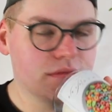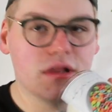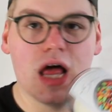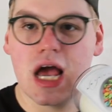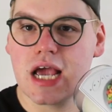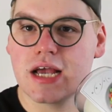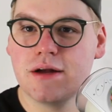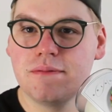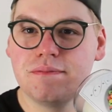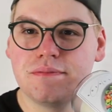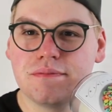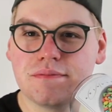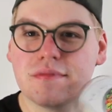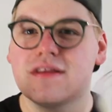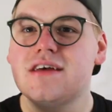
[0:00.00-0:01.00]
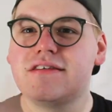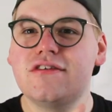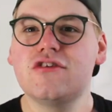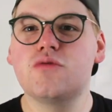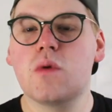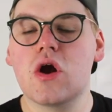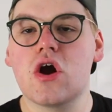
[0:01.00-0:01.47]
like this
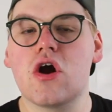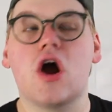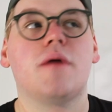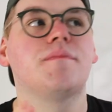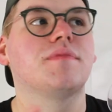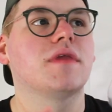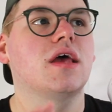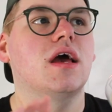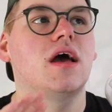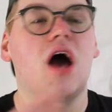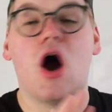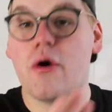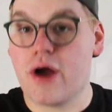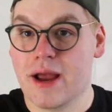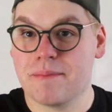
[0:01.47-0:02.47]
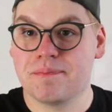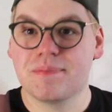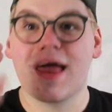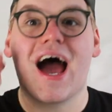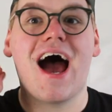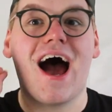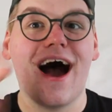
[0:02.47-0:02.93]
is where,
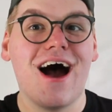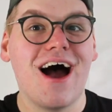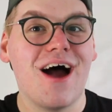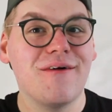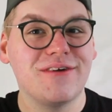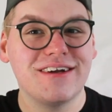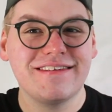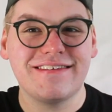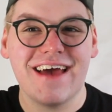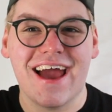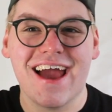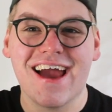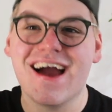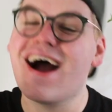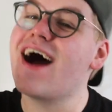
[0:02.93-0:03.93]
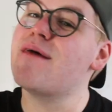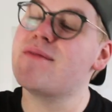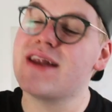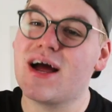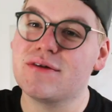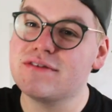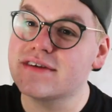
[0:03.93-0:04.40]
okay, I want to say I'm
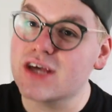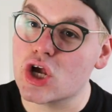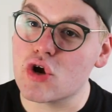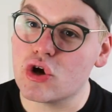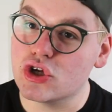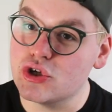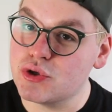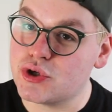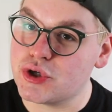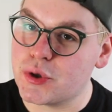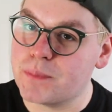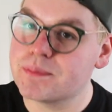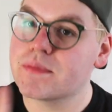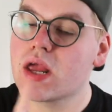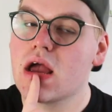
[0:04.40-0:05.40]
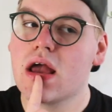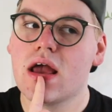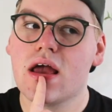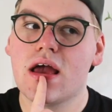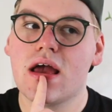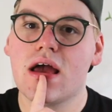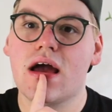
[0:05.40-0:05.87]
announcing here on YouTube,
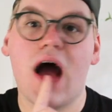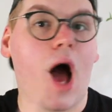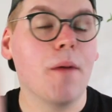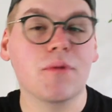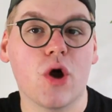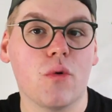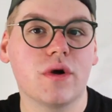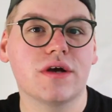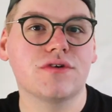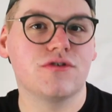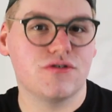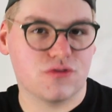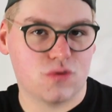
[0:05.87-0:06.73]
I'm going to